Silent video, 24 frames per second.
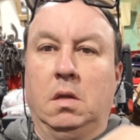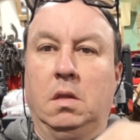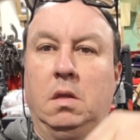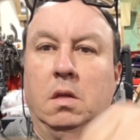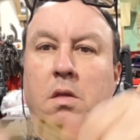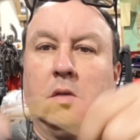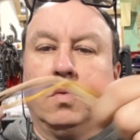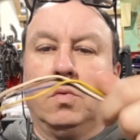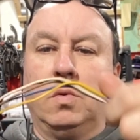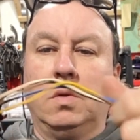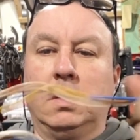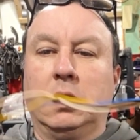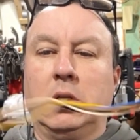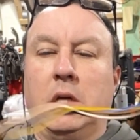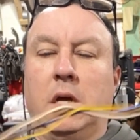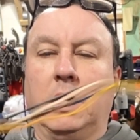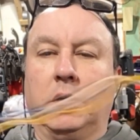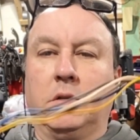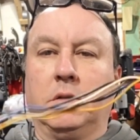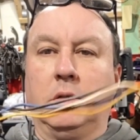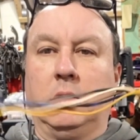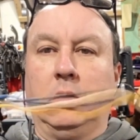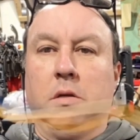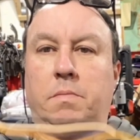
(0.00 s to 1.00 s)
This one's
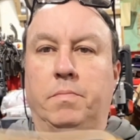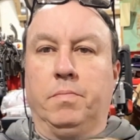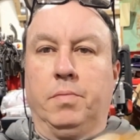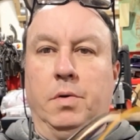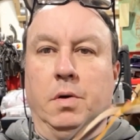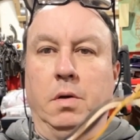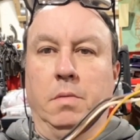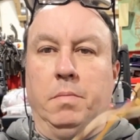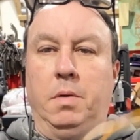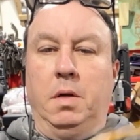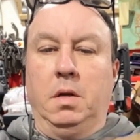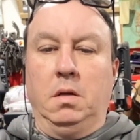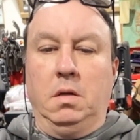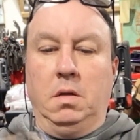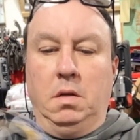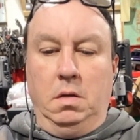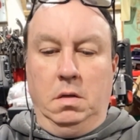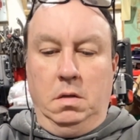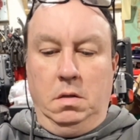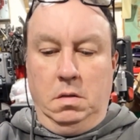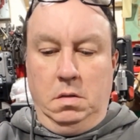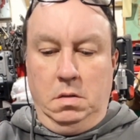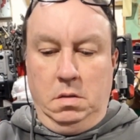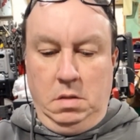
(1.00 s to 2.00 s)
actually pretty bendy.
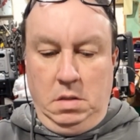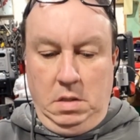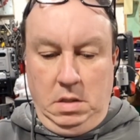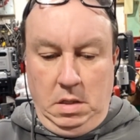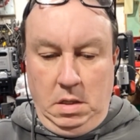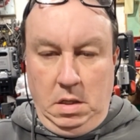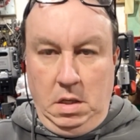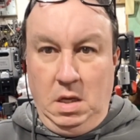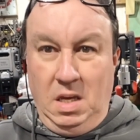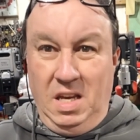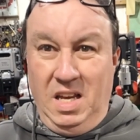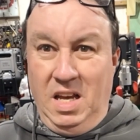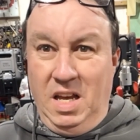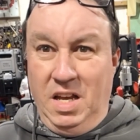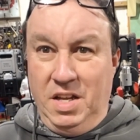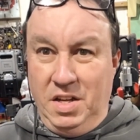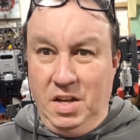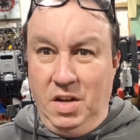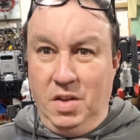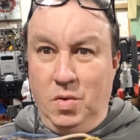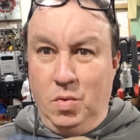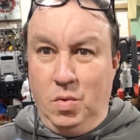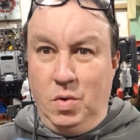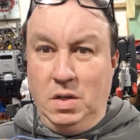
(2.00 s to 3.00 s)
The
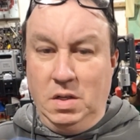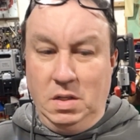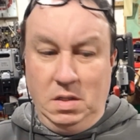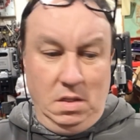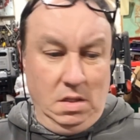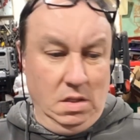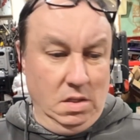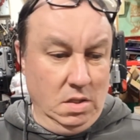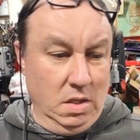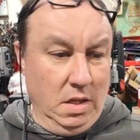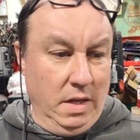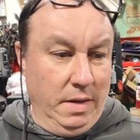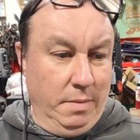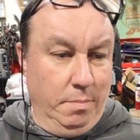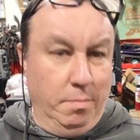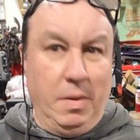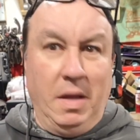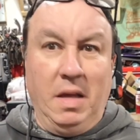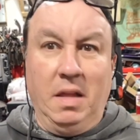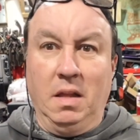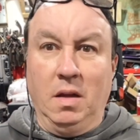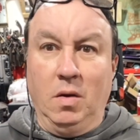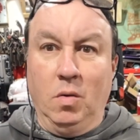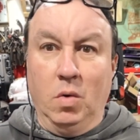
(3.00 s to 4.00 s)
other one is like
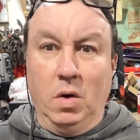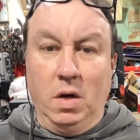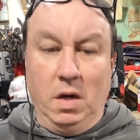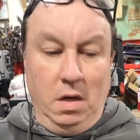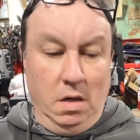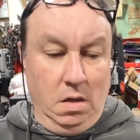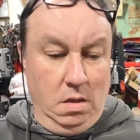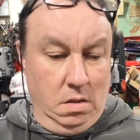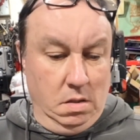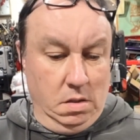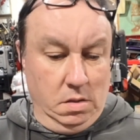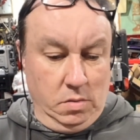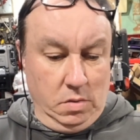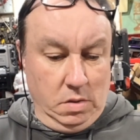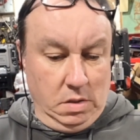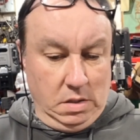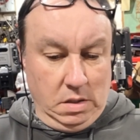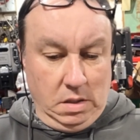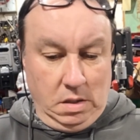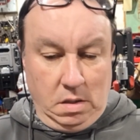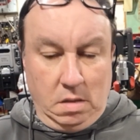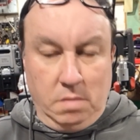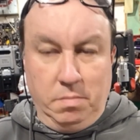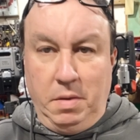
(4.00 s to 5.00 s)
baling wire. So it's
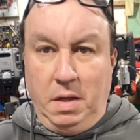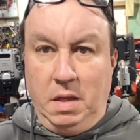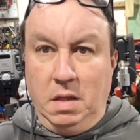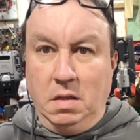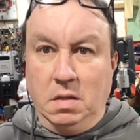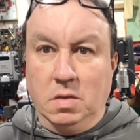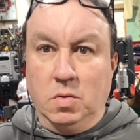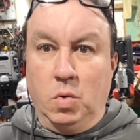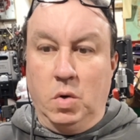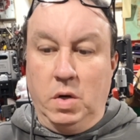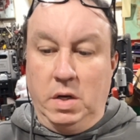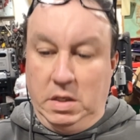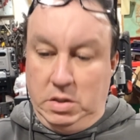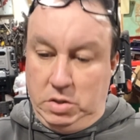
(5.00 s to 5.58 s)
like baling twine.